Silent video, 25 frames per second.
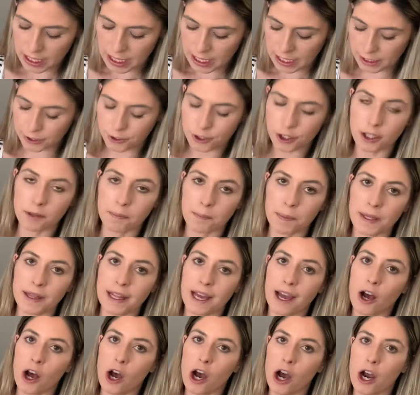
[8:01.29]
It shouldn't be
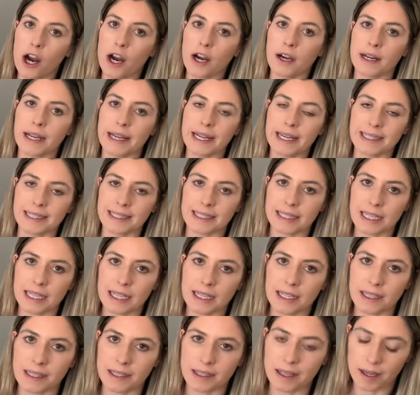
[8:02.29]
that hard. It's
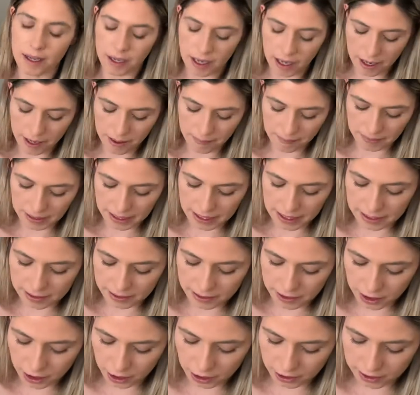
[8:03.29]

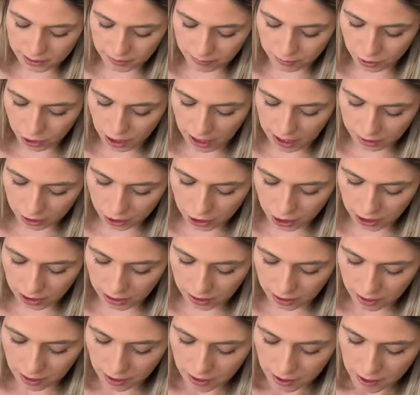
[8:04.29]
easier
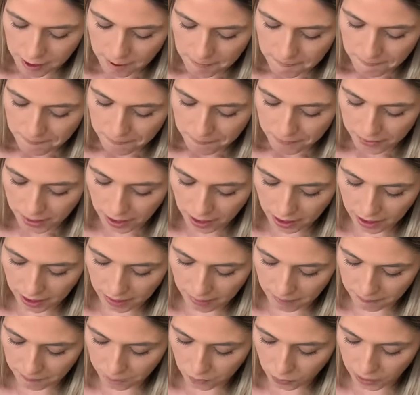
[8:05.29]
subtraction.
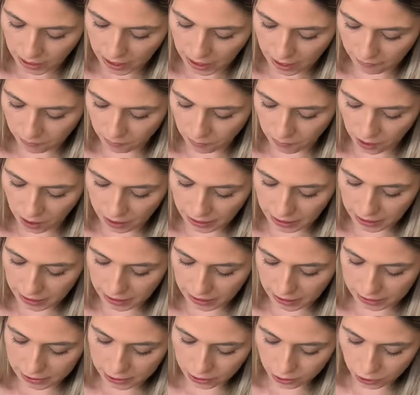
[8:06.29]
We're not
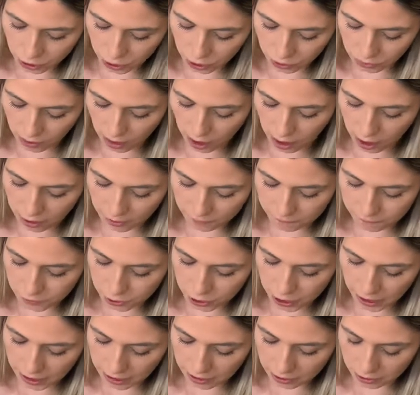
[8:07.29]
getting into too hard of
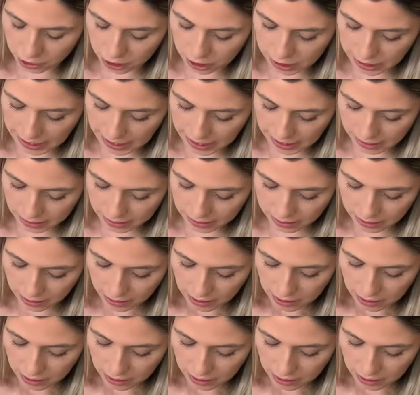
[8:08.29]
change yet.